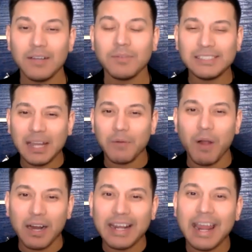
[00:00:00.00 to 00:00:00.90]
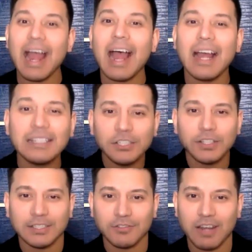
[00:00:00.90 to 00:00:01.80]
We say, what can I add to
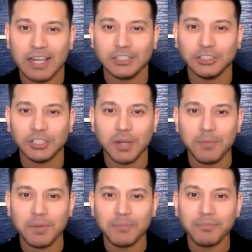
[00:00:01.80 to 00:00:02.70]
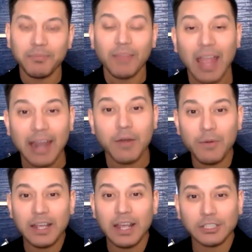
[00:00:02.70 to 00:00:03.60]
this relationship? And I
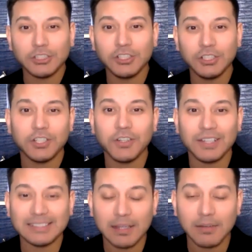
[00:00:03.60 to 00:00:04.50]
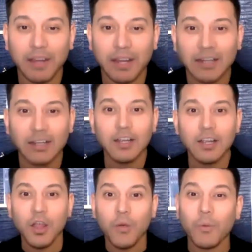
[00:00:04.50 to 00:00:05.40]
want to ask you to do the same thing.
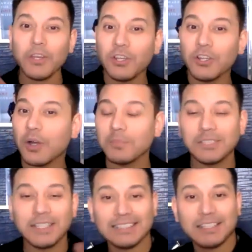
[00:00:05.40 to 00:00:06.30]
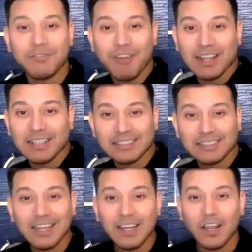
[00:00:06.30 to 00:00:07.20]
When you come to this event
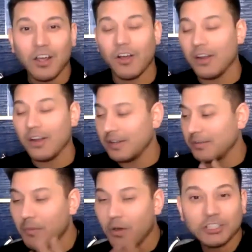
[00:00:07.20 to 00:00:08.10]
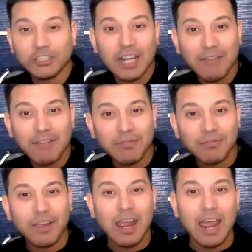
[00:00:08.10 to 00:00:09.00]
on March
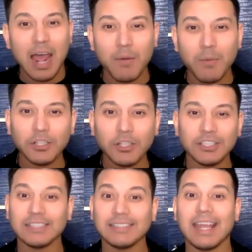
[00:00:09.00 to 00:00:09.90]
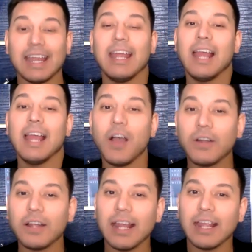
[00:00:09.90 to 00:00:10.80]
11th, I want you to say, how
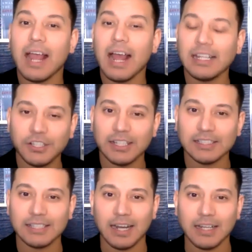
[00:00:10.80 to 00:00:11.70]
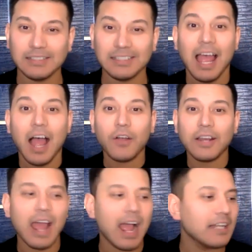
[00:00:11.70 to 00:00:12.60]
can I add to this night? How
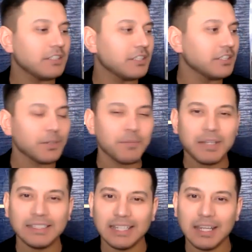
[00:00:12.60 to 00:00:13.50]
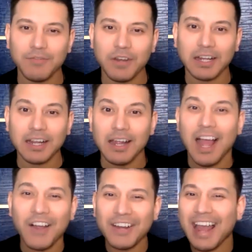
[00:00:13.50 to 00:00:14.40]
can I add to somebody's evening?
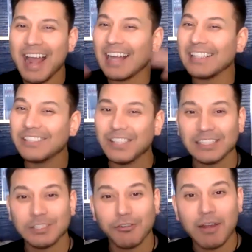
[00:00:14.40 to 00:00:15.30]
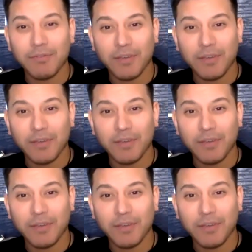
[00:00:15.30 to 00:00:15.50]
How can I add to this great